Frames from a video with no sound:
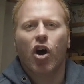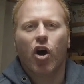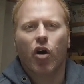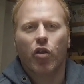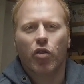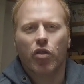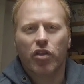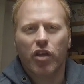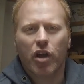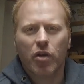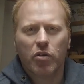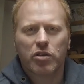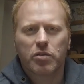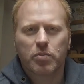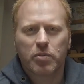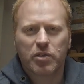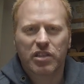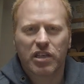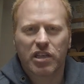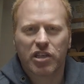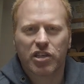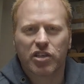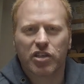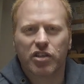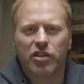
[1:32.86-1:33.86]
on those
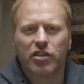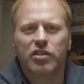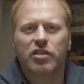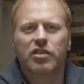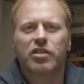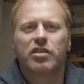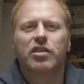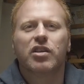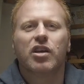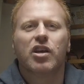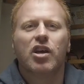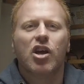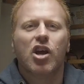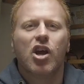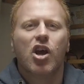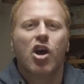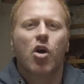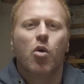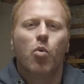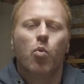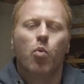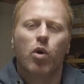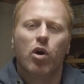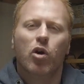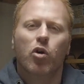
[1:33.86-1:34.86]
positions,
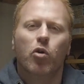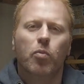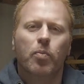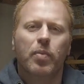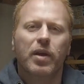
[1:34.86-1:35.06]
will